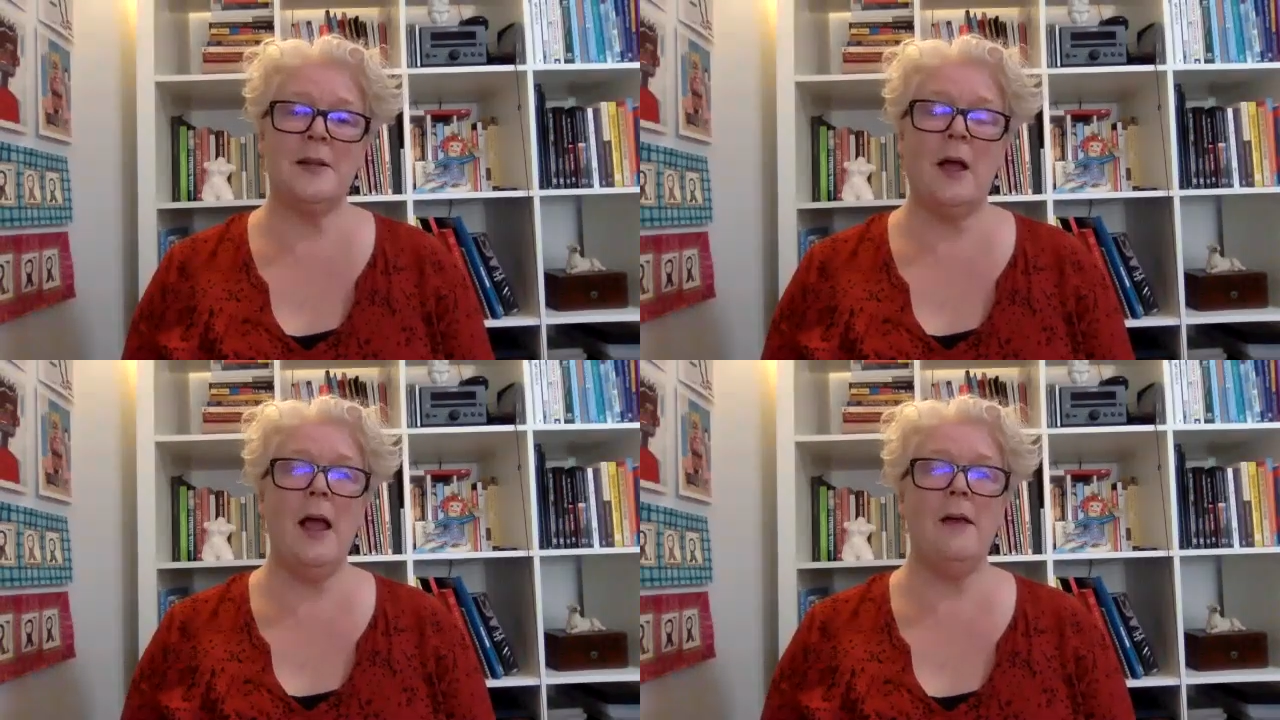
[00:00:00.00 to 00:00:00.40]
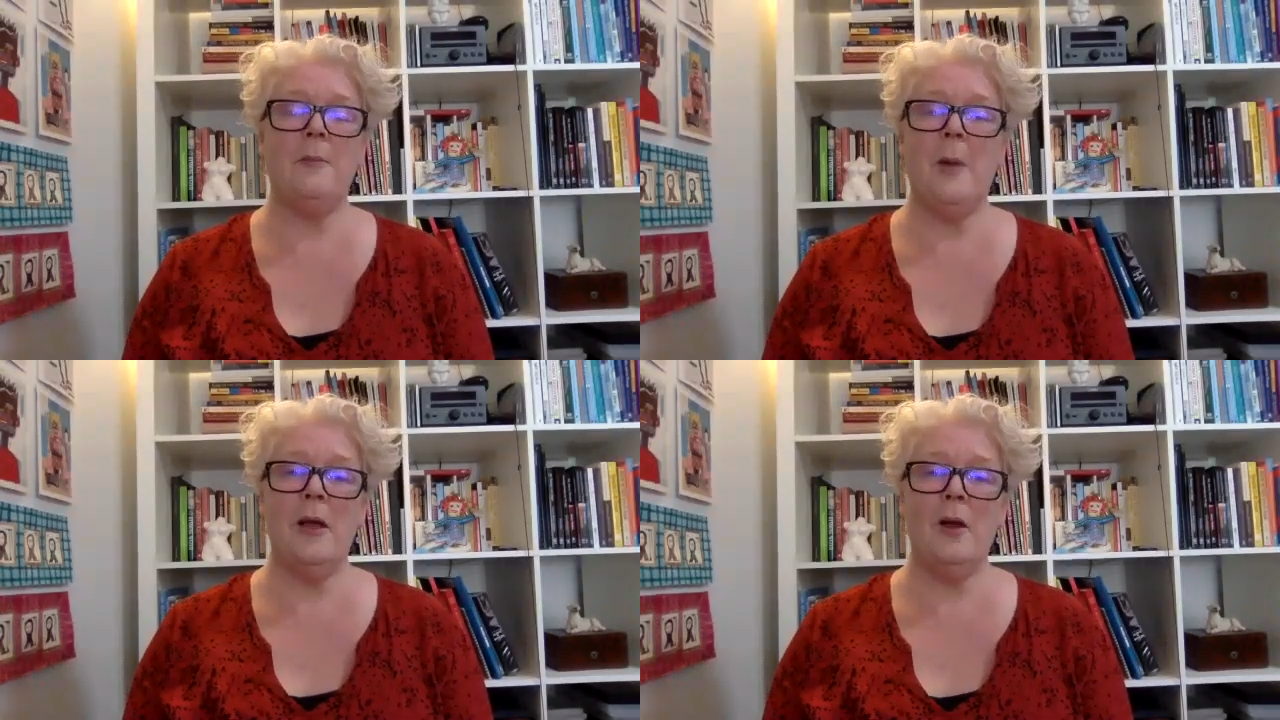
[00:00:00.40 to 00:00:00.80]
I have
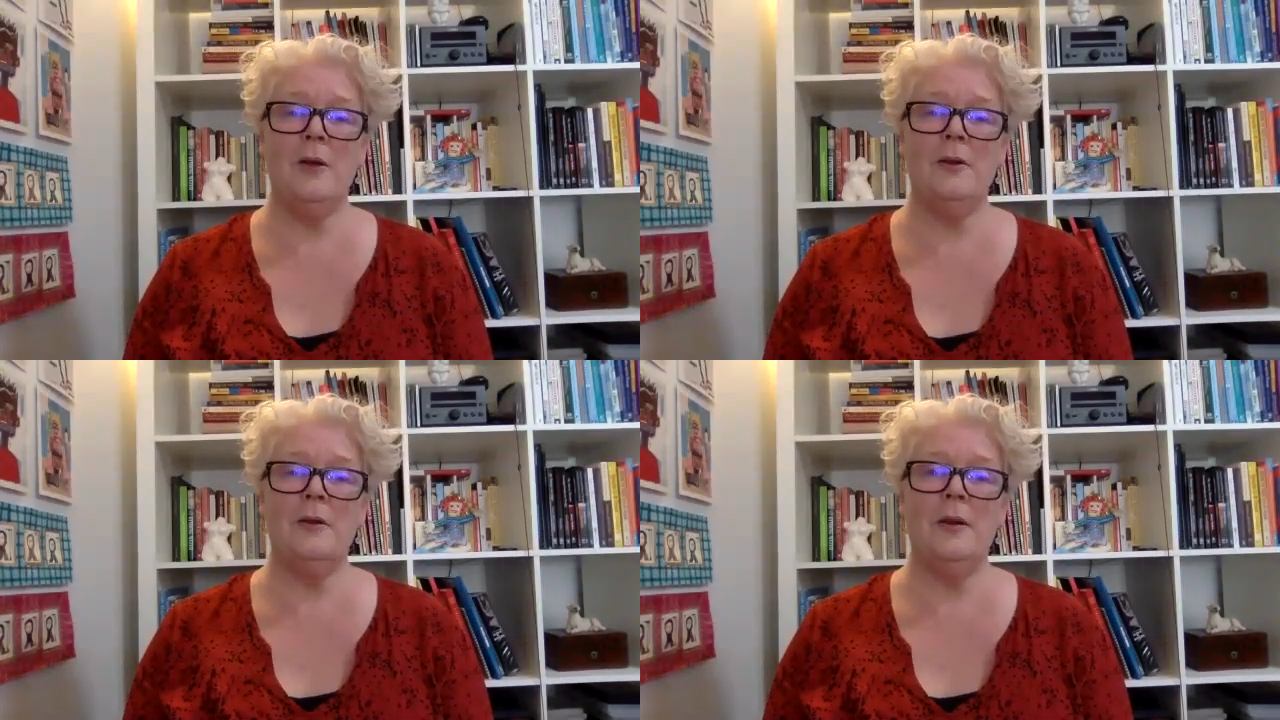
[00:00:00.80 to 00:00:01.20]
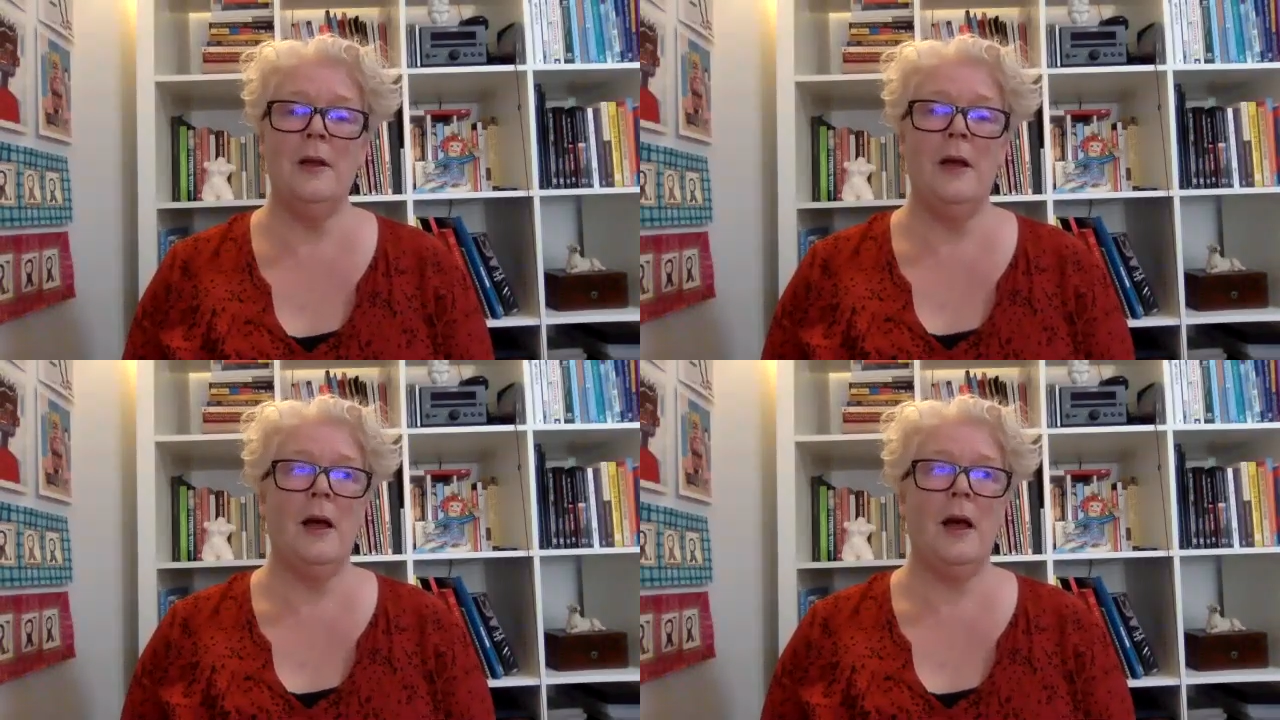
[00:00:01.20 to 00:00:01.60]
my own
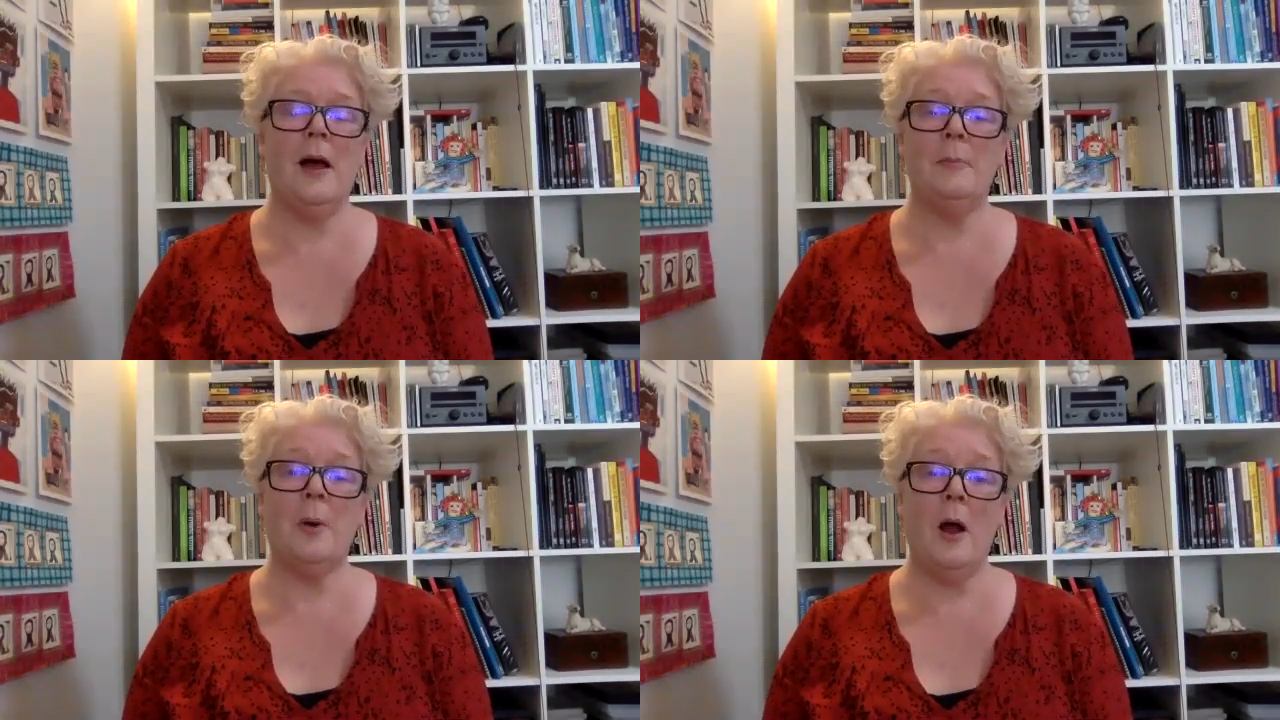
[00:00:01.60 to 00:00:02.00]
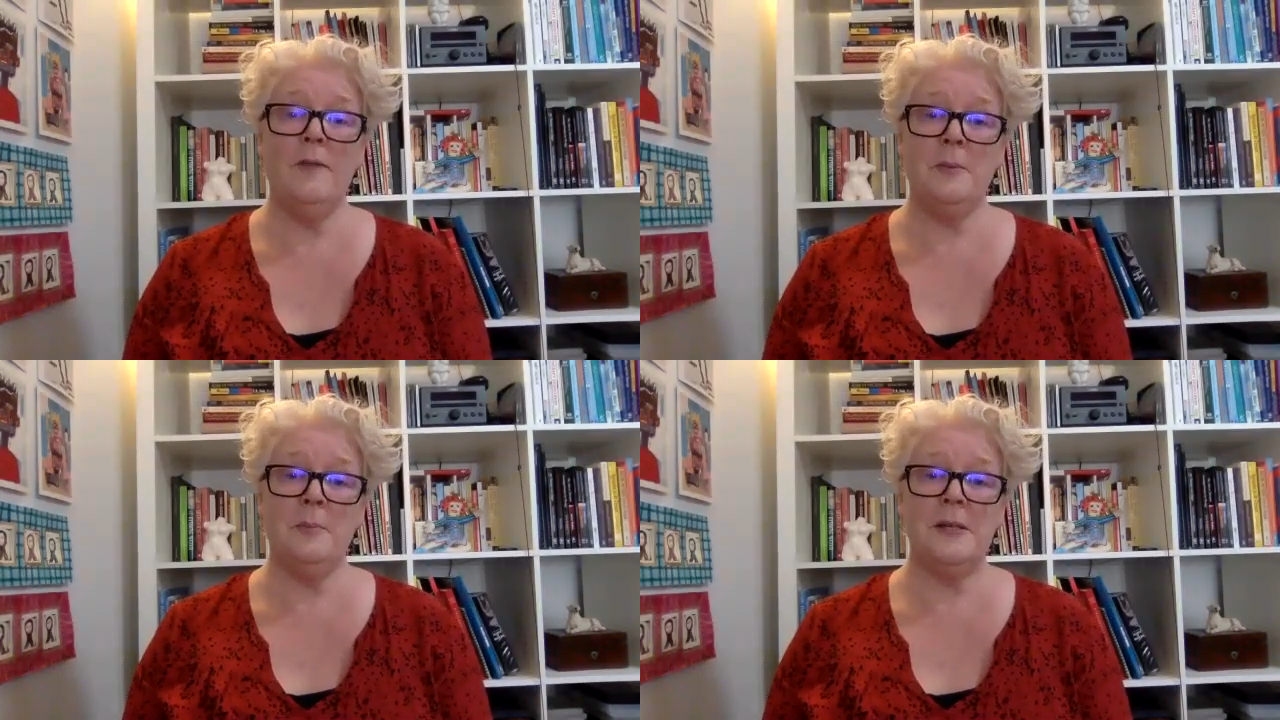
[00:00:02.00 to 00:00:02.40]

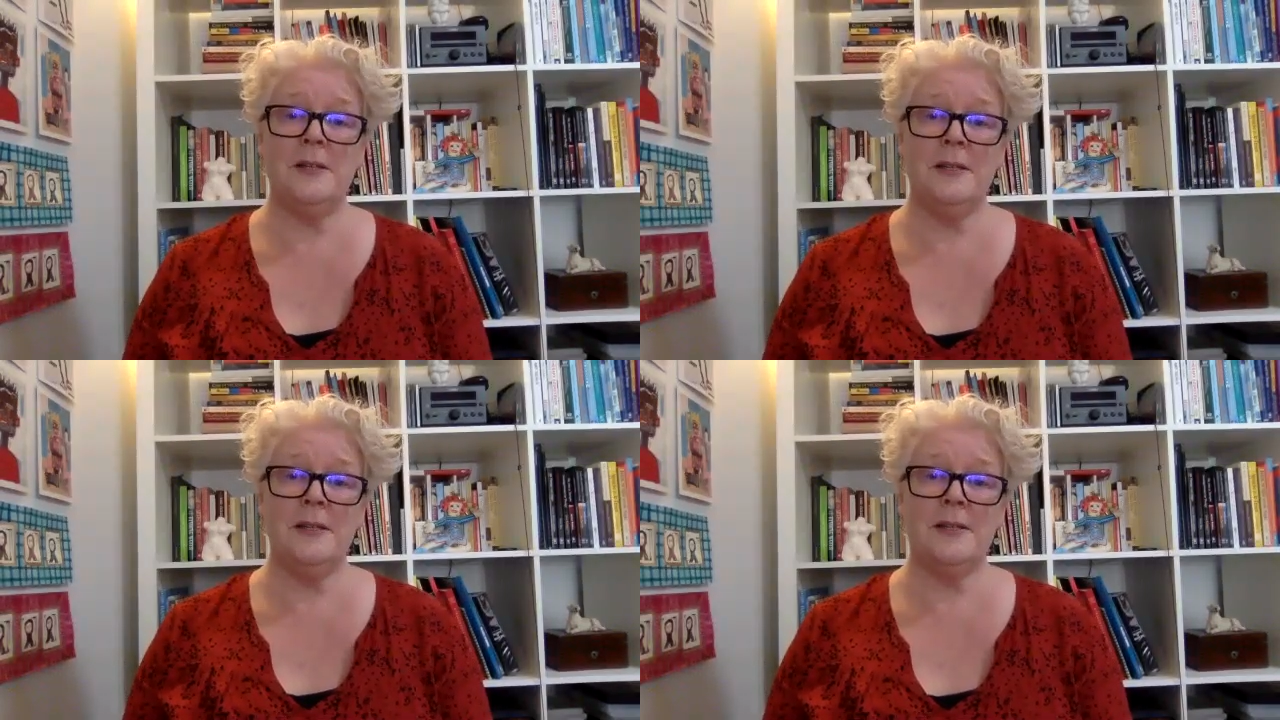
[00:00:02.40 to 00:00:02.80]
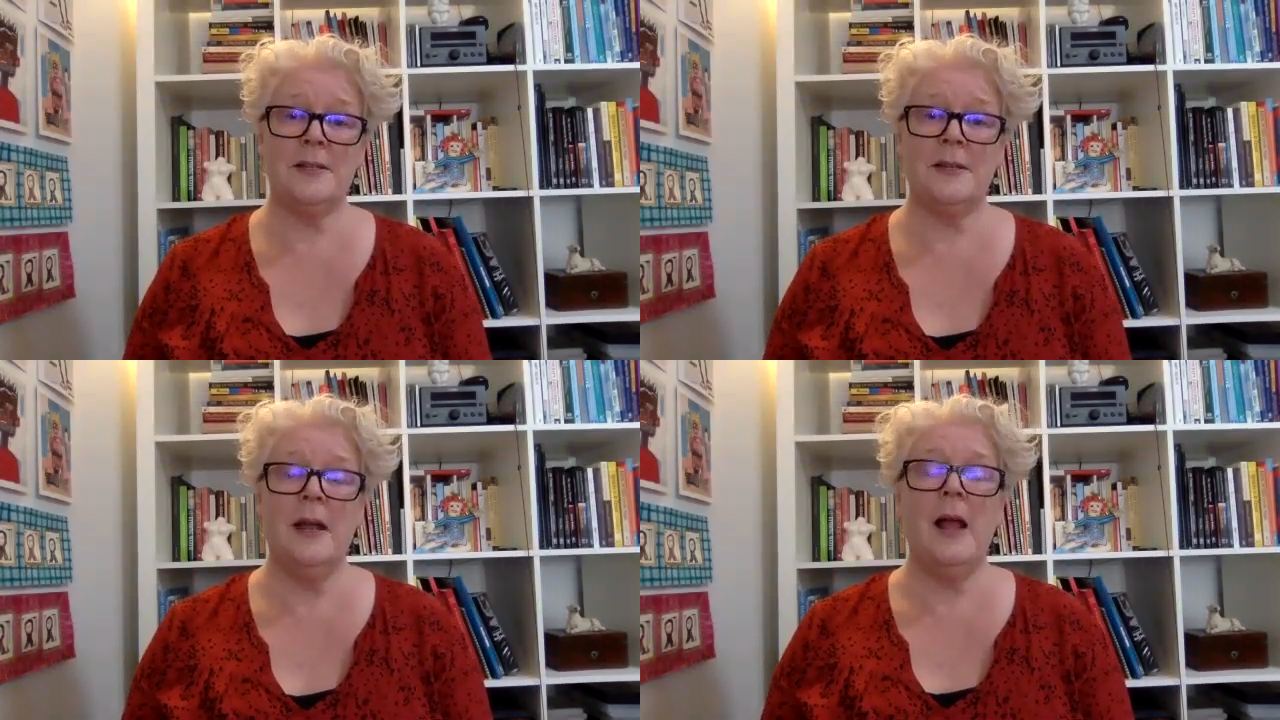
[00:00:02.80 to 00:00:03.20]
private business